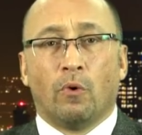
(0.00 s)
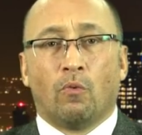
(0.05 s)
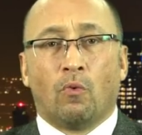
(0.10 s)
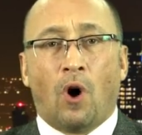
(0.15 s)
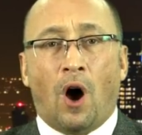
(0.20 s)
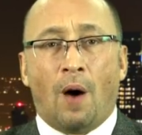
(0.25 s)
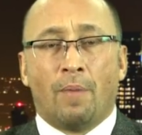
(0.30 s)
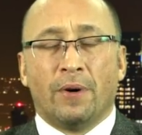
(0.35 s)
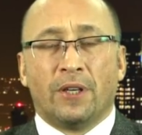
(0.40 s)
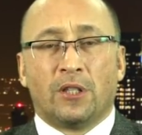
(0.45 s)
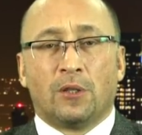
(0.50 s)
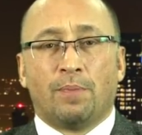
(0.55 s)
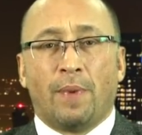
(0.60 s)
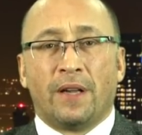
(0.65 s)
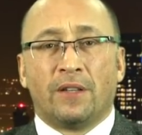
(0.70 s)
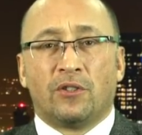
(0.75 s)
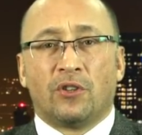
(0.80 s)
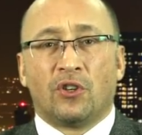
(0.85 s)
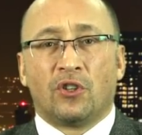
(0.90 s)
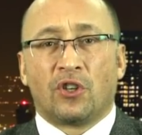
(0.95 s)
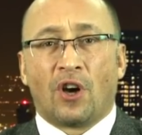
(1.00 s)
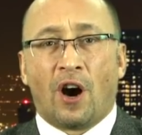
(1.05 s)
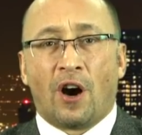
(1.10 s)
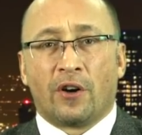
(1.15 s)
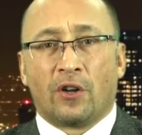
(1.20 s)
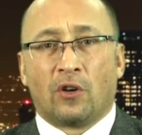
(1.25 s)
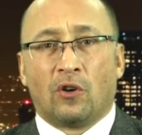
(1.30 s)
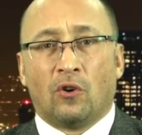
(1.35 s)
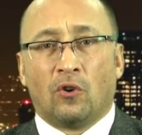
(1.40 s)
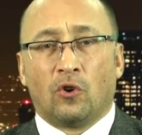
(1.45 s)
Robert Spencer's
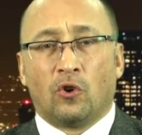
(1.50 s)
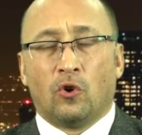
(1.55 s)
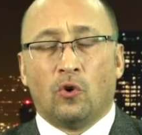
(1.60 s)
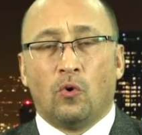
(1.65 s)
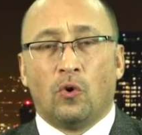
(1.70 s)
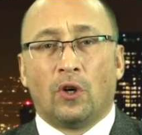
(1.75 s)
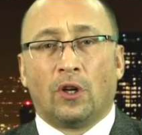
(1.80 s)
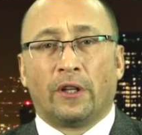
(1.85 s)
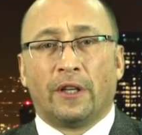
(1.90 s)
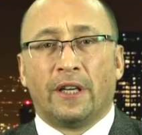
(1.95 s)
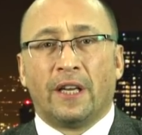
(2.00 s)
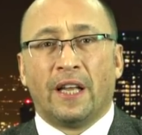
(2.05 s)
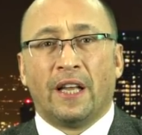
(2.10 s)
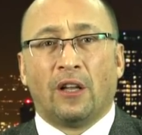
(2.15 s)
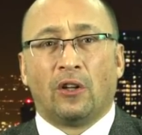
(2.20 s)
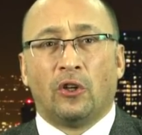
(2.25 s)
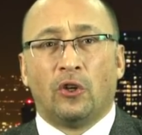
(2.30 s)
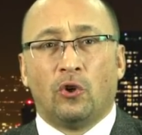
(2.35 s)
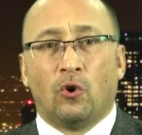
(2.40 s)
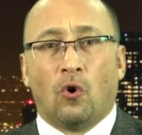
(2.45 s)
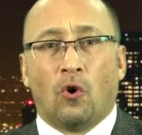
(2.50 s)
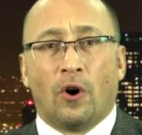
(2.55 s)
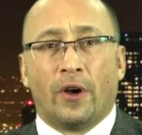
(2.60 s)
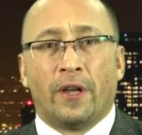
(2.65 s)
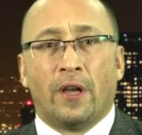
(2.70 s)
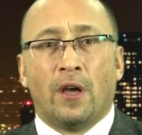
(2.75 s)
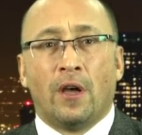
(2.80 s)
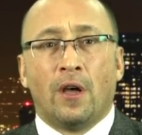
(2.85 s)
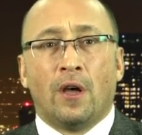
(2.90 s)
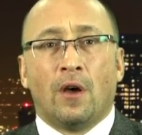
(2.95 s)
article, Google it,
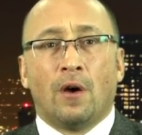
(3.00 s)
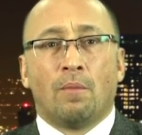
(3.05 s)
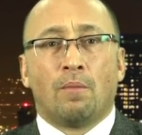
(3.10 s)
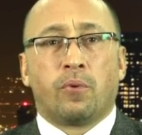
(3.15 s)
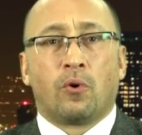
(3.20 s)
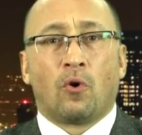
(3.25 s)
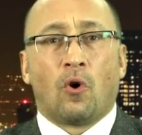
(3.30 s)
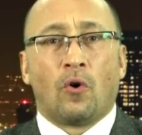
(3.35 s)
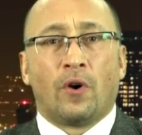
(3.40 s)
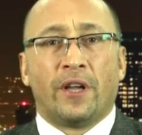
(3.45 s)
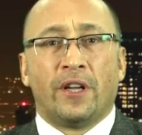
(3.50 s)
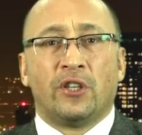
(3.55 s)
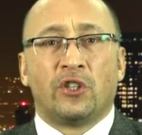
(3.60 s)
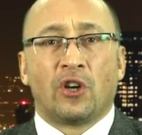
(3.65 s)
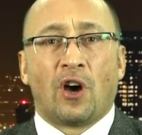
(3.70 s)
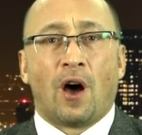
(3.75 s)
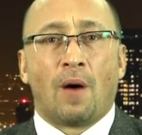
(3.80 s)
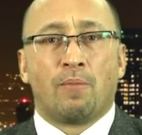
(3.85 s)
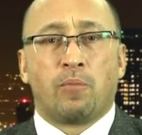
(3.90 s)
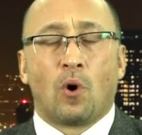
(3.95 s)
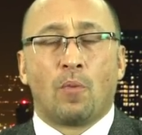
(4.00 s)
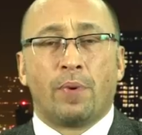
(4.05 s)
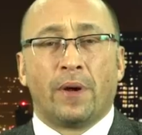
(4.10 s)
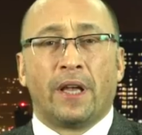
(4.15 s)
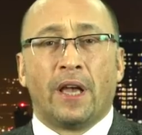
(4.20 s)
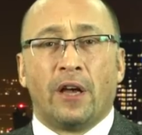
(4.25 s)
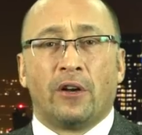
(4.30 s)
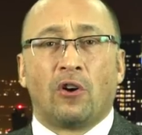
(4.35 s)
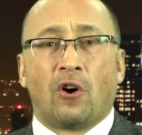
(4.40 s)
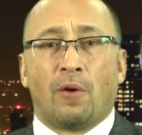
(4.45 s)
Illinois Pro-Hijab
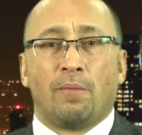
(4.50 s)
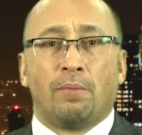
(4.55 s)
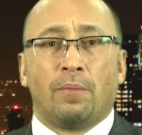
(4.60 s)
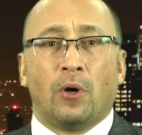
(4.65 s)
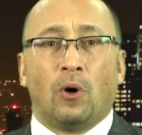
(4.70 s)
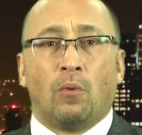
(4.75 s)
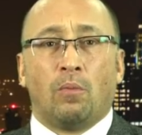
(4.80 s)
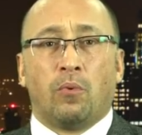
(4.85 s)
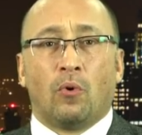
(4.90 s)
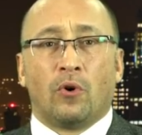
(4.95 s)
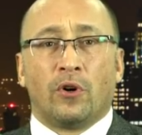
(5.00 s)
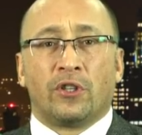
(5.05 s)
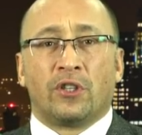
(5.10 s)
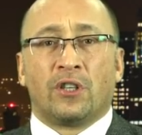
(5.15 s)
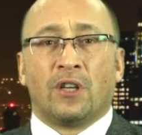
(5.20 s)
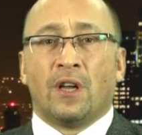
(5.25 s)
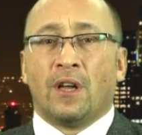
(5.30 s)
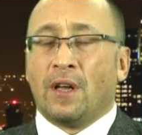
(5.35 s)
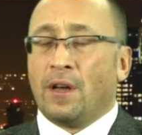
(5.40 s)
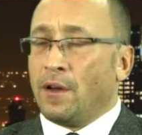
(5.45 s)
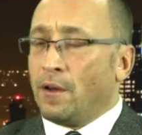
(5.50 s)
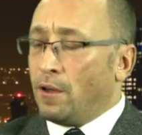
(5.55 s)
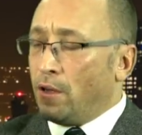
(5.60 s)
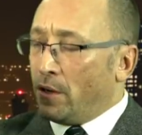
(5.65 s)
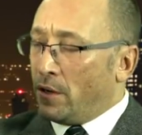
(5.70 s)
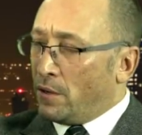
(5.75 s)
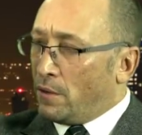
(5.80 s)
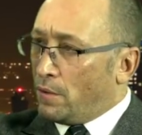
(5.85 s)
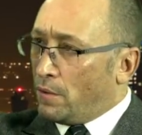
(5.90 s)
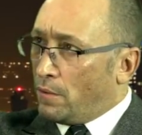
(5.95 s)
Propaganda on Billboards,
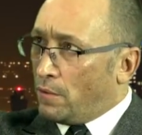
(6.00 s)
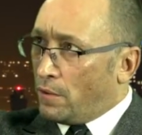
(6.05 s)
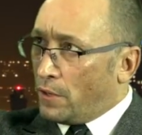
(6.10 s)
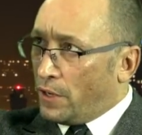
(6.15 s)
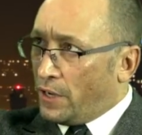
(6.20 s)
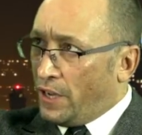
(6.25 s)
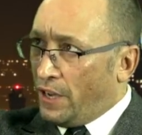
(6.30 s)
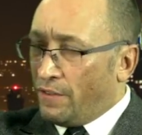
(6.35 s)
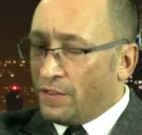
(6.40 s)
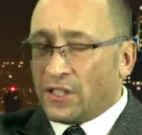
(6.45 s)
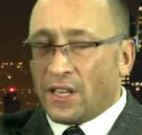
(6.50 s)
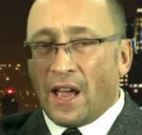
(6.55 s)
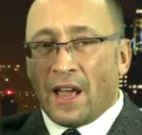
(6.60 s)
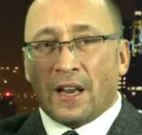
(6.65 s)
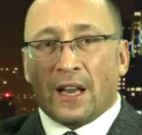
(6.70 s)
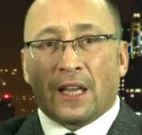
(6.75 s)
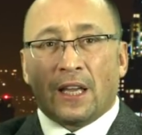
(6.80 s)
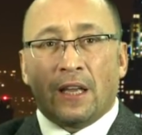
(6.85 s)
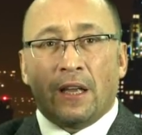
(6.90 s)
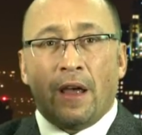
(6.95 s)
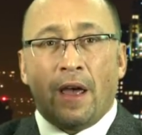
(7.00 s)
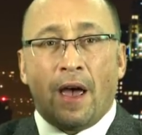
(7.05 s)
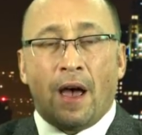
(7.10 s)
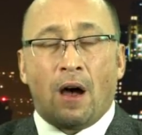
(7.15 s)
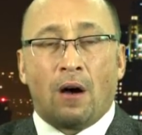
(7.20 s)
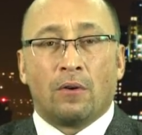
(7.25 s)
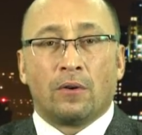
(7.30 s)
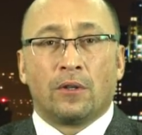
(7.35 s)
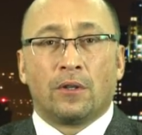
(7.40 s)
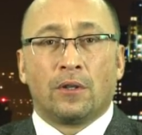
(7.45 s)
gives an
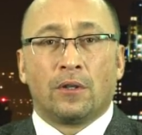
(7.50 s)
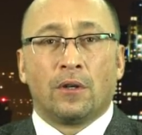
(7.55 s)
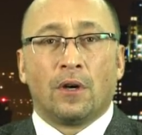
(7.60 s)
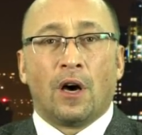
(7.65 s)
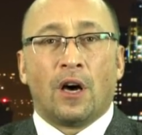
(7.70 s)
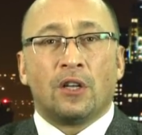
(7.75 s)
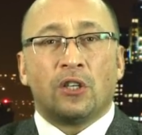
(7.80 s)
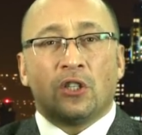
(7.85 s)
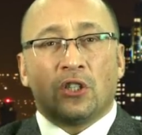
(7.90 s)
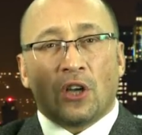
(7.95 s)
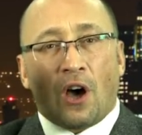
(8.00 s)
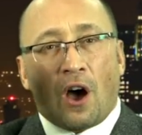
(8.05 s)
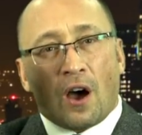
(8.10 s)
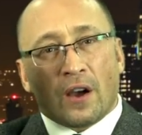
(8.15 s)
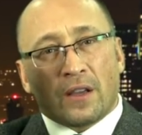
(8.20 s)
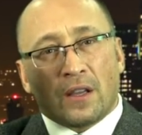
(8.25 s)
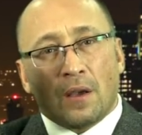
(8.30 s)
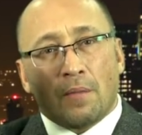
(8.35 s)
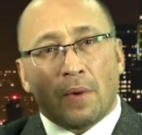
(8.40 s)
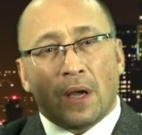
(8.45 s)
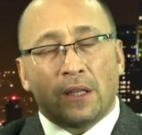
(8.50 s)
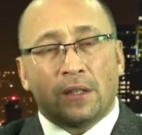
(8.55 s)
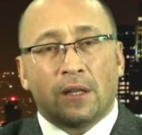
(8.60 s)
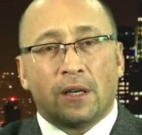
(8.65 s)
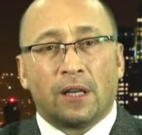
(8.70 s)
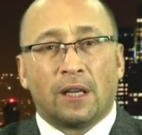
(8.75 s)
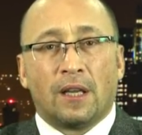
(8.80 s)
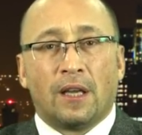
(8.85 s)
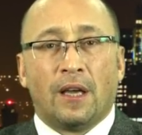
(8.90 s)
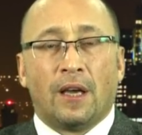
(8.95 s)
account, a documented
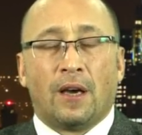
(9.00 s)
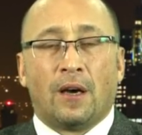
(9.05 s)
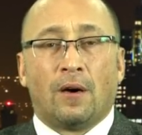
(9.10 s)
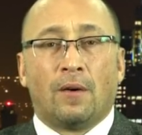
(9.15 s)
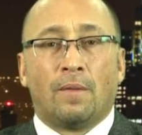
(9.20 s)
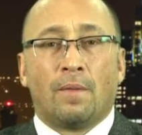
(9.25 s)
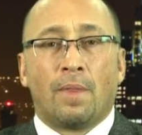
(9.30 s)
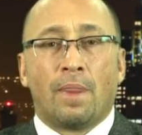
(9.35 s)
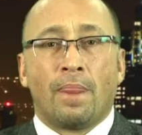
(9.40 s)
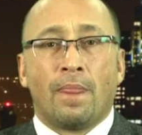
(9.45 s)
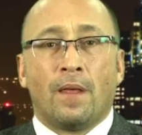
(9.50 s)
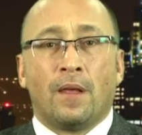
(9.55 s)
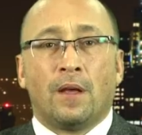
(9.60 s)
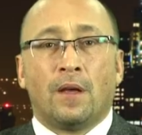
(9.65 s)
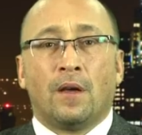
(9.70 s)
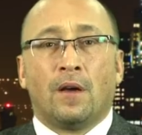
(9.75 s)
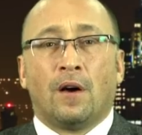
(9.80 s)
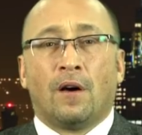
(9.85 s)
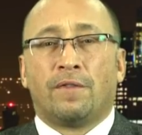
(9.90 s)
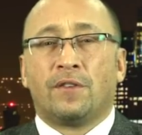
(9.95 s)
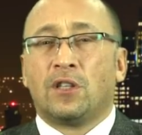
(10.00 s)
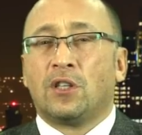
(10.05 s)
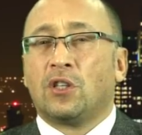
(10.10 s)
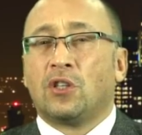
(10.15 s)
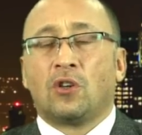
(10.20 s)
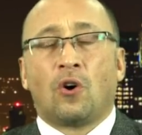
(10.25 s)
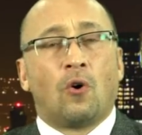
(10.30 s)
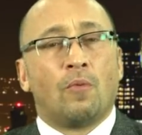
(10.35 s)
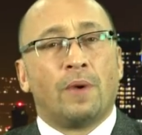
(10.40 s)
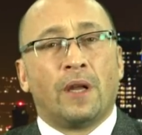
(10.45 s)
account, of
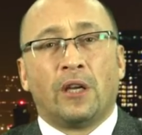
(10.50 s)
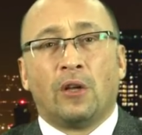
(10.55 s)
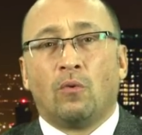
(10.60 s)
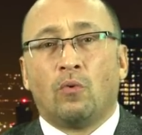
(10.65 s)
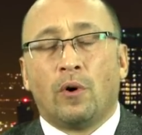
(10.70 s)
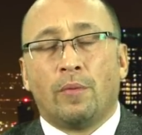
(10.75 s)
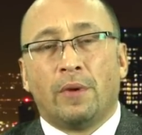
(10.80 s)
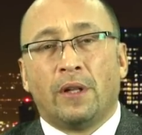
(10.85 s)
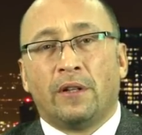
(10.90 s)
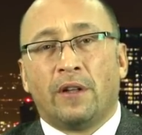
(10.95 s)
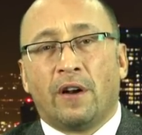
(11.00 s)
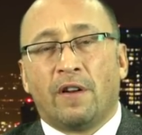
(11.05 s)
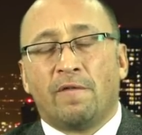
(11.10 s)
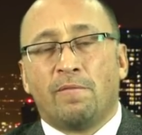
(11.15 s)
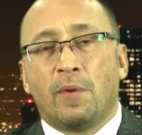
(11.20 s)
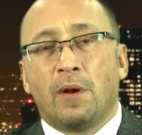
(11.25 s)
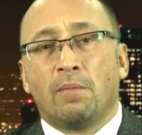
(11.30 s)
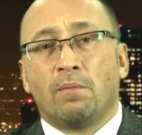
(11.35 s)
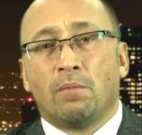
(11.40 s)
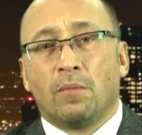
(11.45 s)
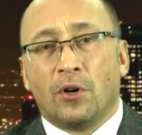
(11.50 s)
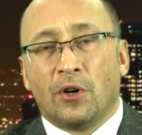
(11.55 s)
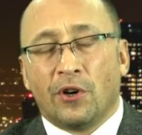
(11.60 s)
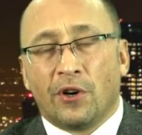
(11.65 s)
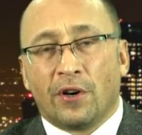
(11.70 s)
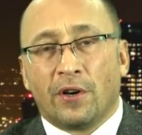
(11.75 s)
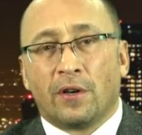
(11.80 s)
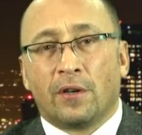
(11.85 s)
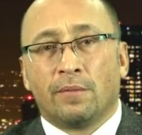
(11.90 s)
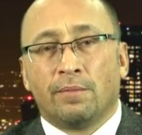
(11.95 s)
so many women that have been
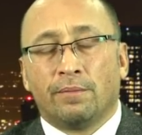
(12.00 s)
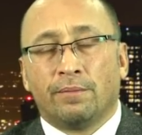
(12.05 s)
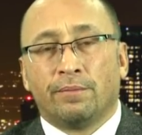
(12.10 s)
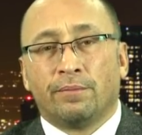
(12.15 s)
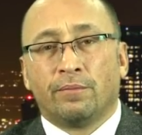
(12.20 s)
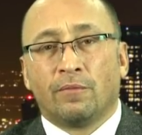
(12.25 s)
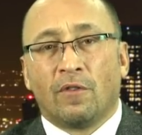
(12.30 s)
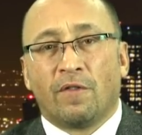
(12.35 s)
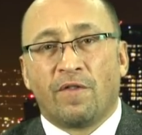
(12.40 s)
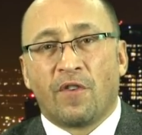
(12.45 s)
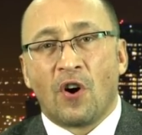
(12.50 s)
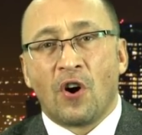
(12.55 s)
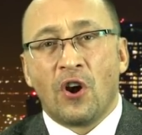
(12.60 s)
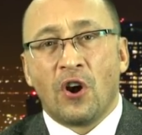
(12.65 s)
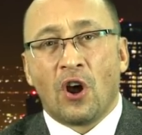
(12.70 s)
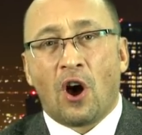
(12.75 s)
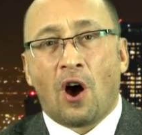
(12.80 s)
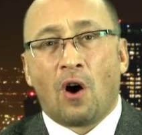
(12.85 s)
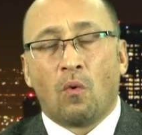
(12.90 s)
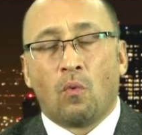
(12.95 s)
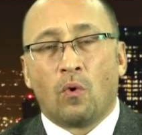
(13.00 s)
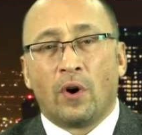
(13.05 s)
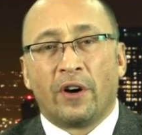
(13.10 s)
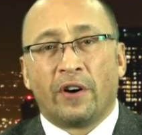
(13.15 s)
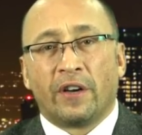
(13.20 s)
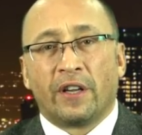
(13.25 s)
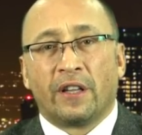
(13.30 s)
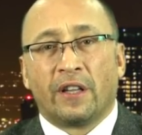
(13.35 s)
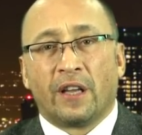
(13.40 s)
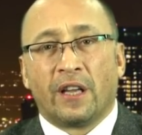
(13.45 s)
murdered for not
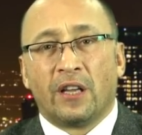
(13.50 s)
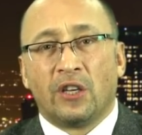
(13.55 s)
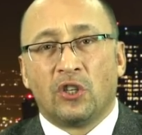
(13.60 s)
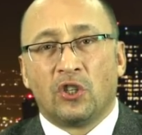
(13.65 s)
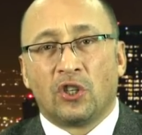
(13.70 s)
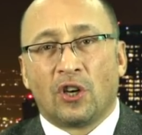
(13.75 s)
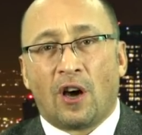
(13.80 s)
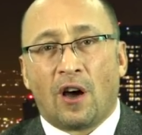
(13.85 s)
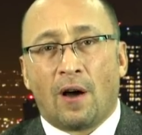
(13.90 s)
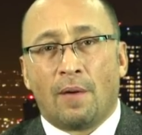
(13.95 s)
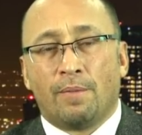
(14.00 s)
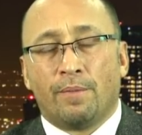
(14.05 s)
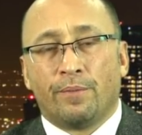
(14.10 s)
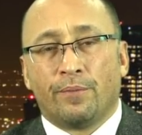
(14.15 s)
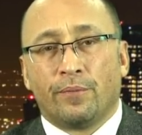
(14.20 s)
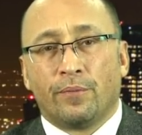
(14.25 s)
wearing the hijab